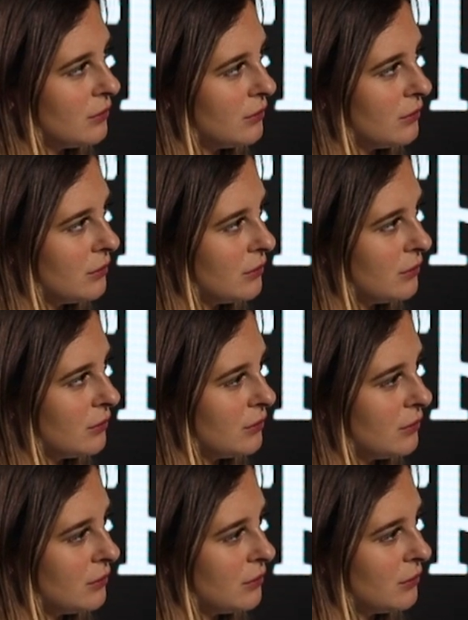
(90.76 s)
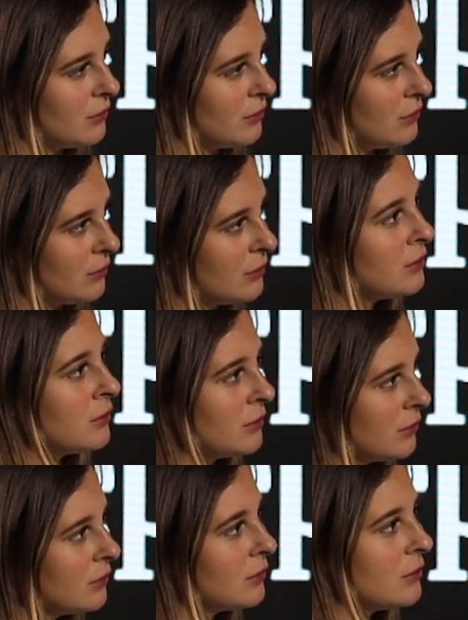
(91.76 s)

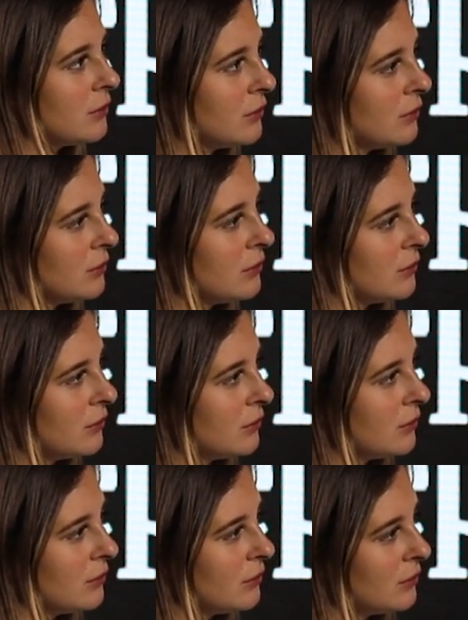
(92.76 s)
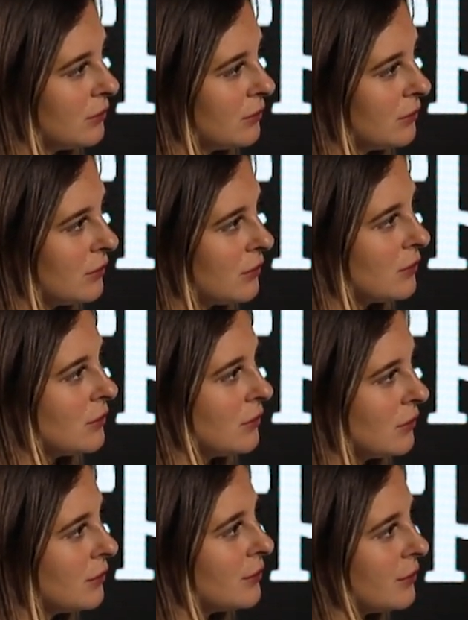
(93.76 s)

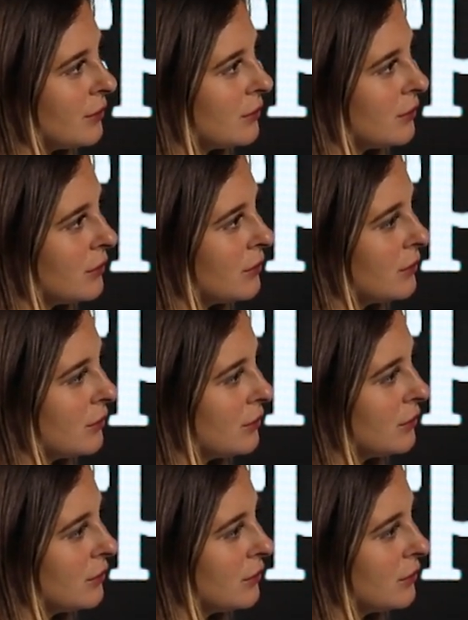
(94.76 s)
(not speaking)